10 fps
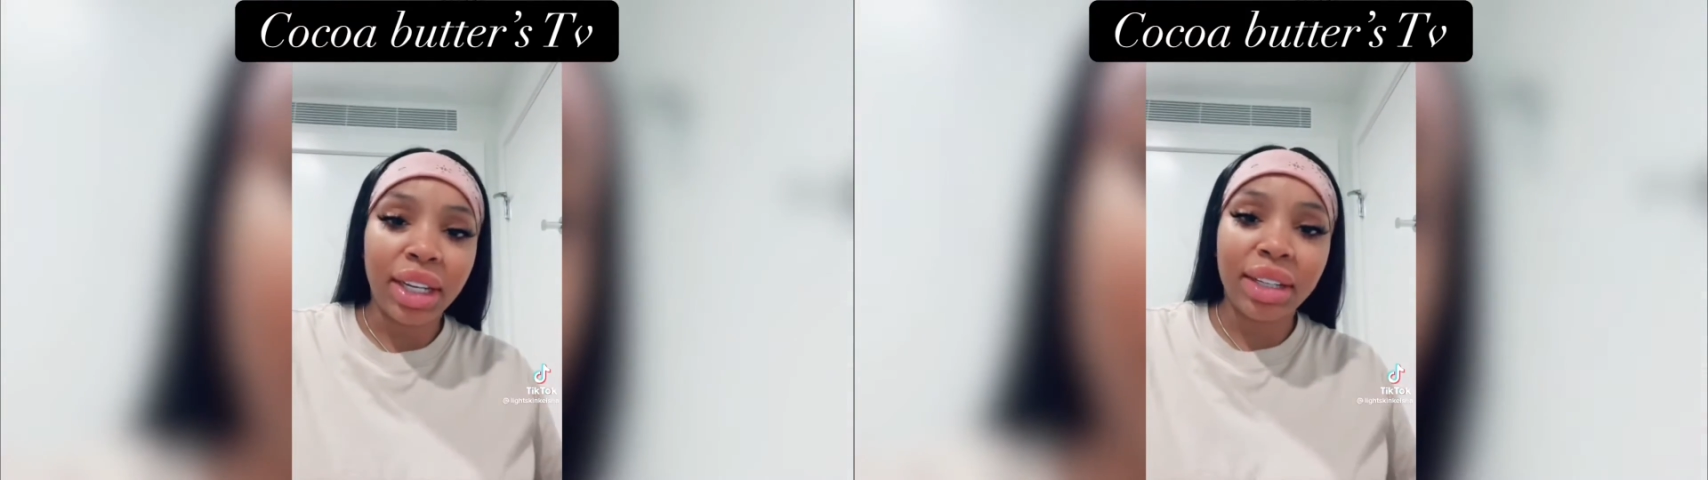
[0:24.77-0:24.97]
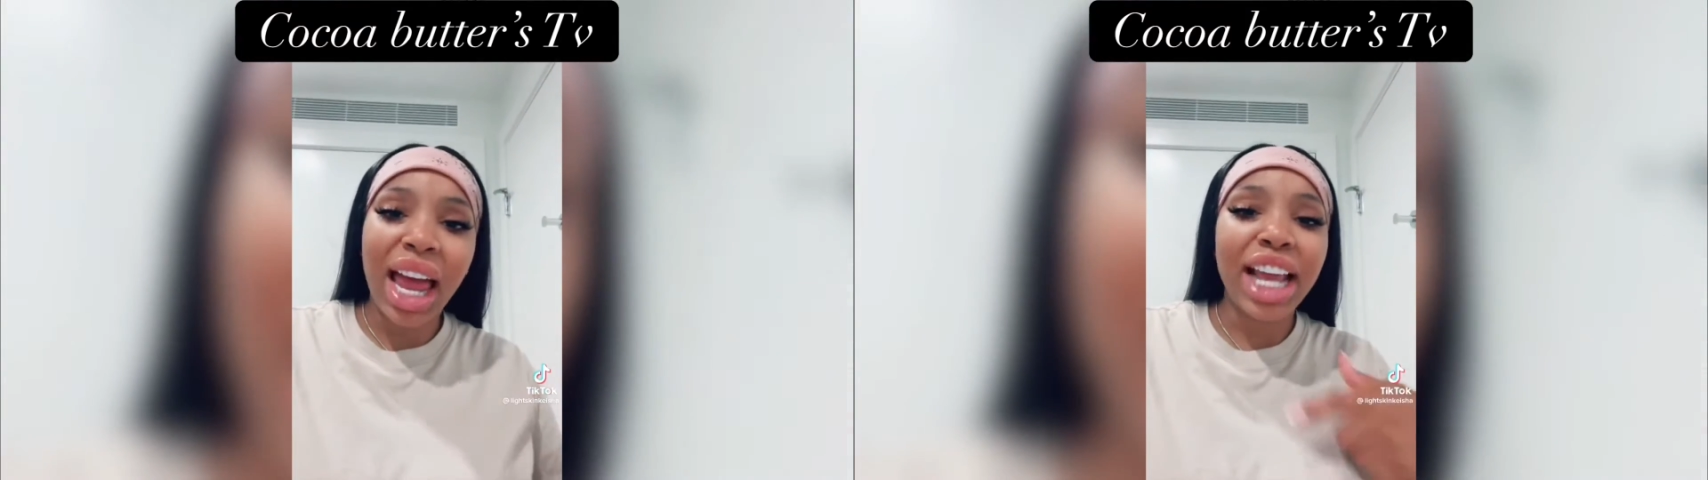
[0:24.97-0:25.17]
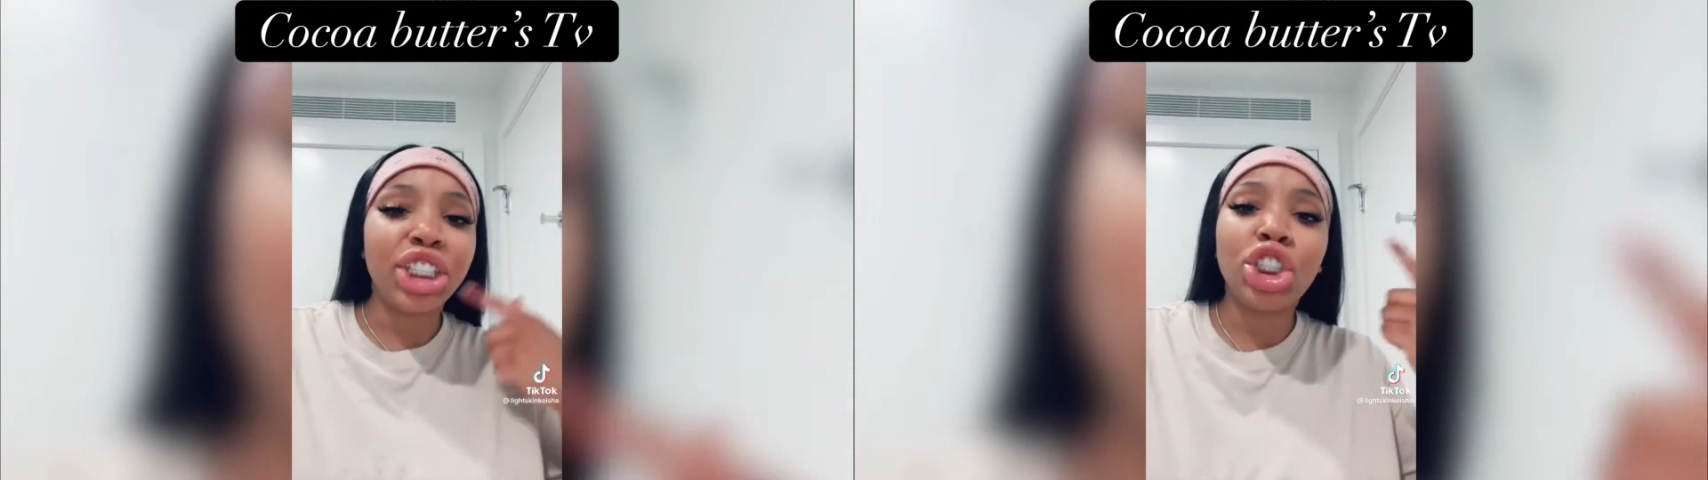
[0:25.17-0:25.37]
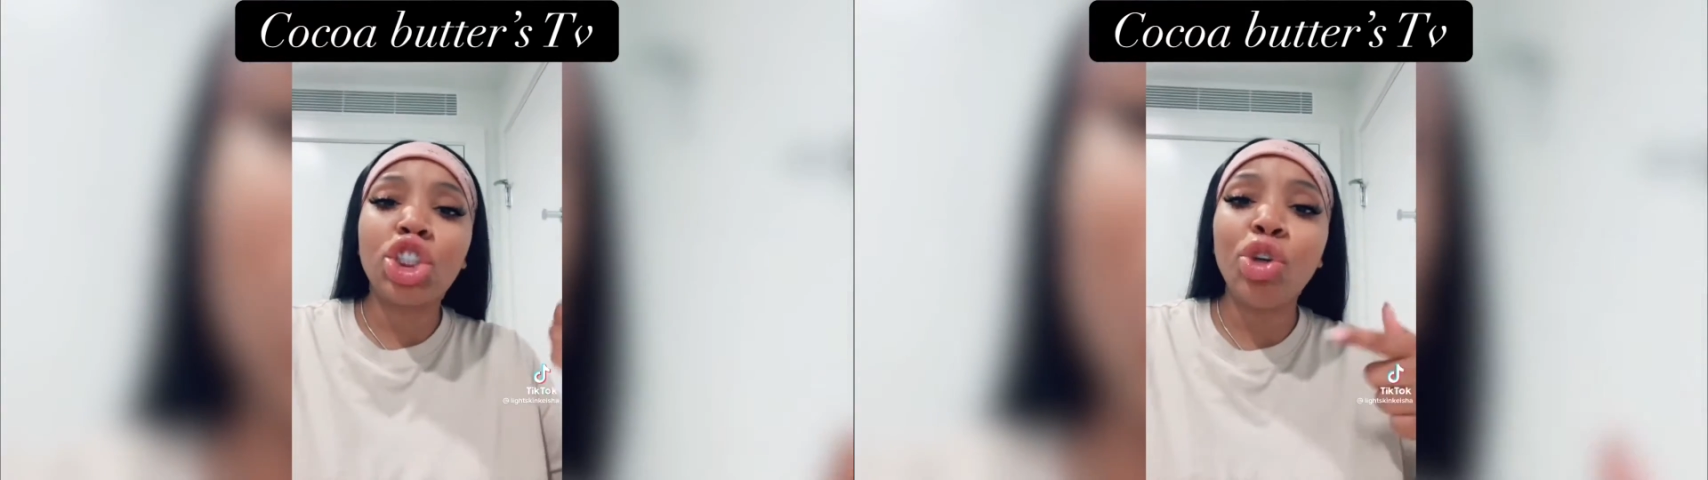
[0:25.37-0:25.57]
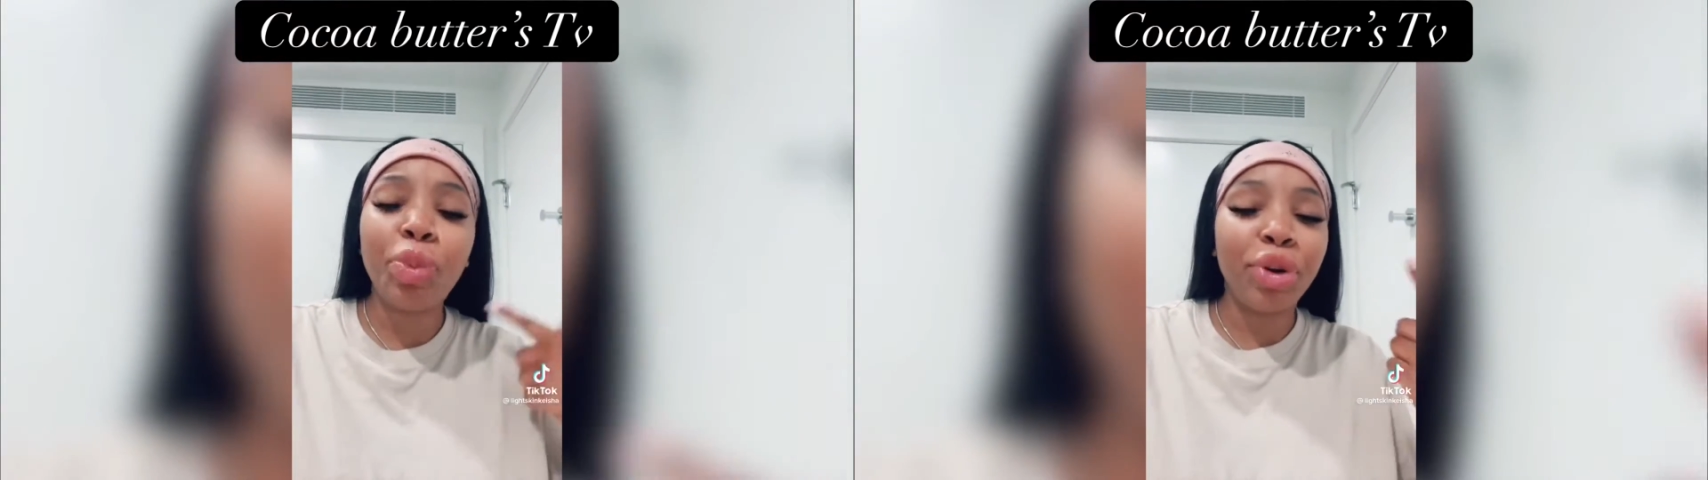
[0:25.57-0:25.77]
like
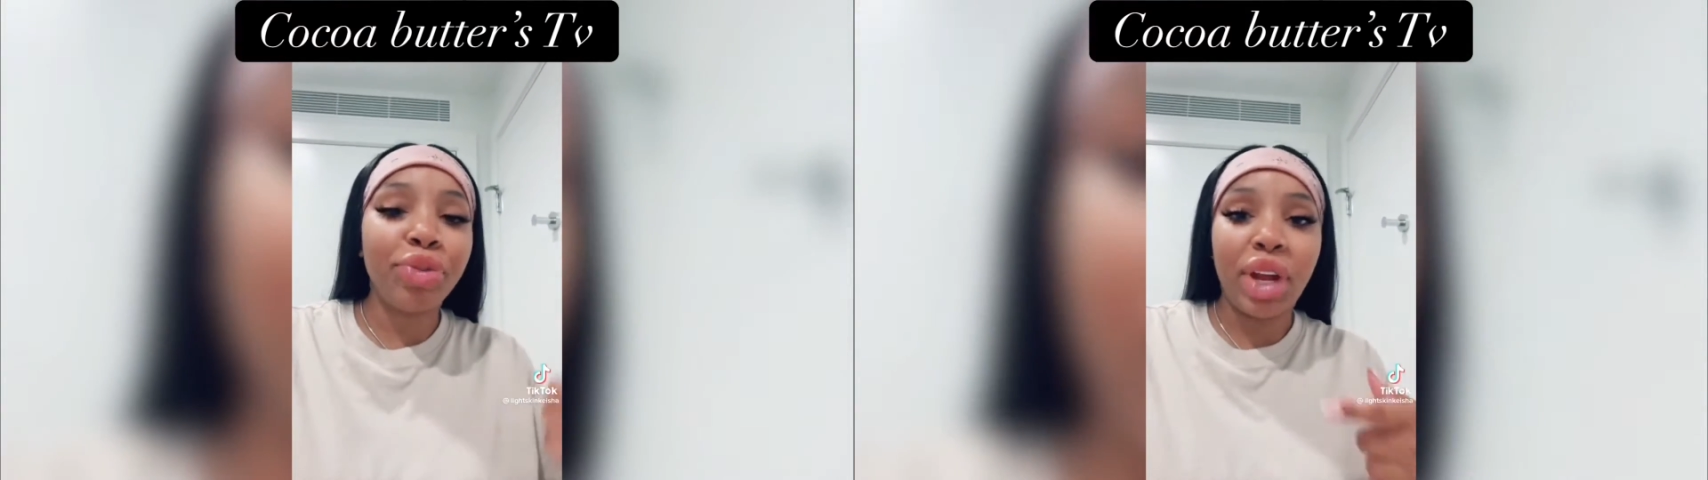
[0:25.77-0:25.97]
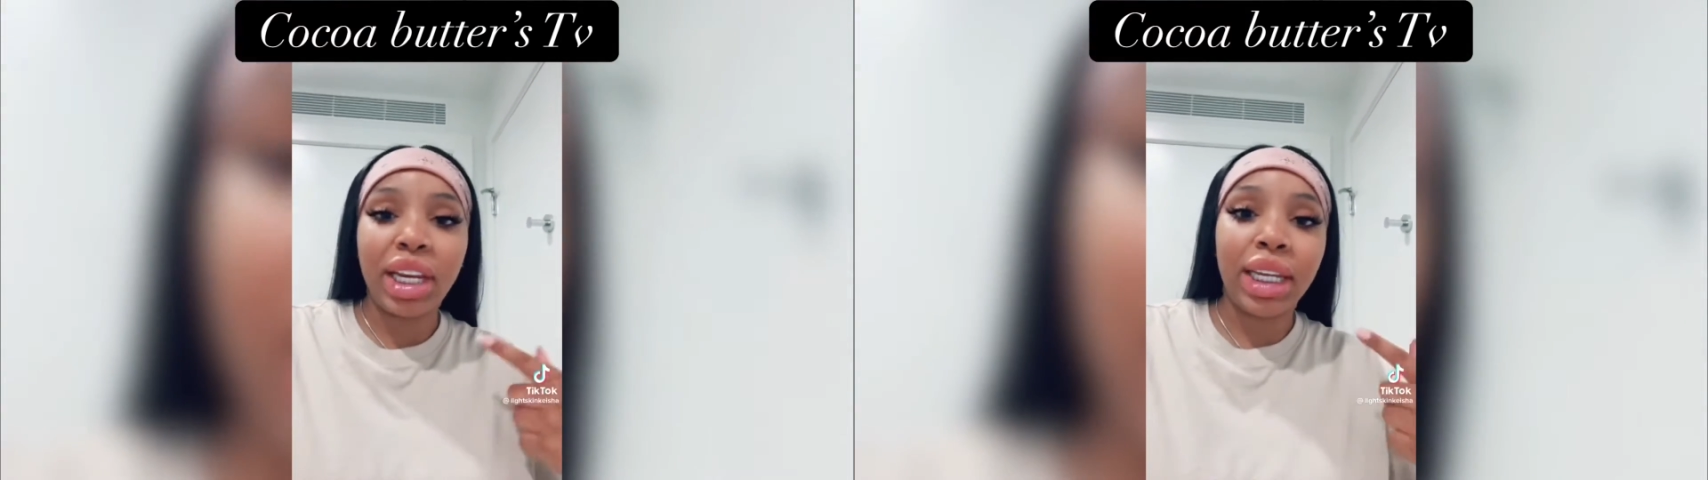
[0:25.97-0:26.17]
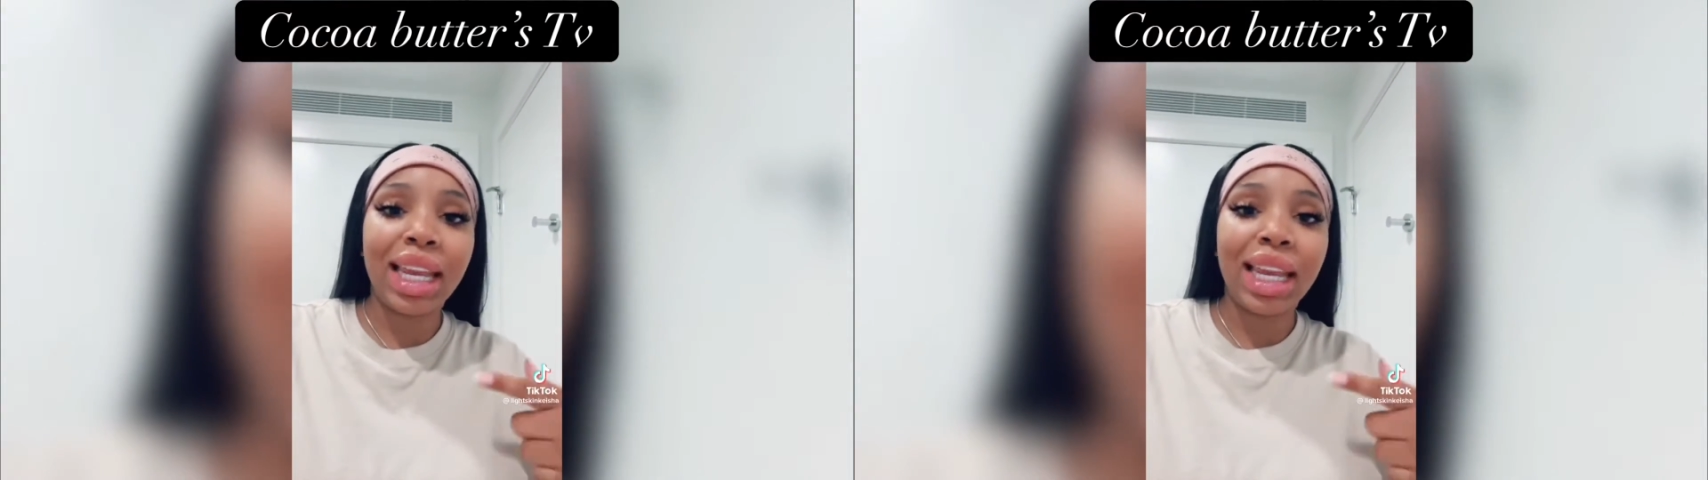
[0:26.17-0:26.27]
super funny,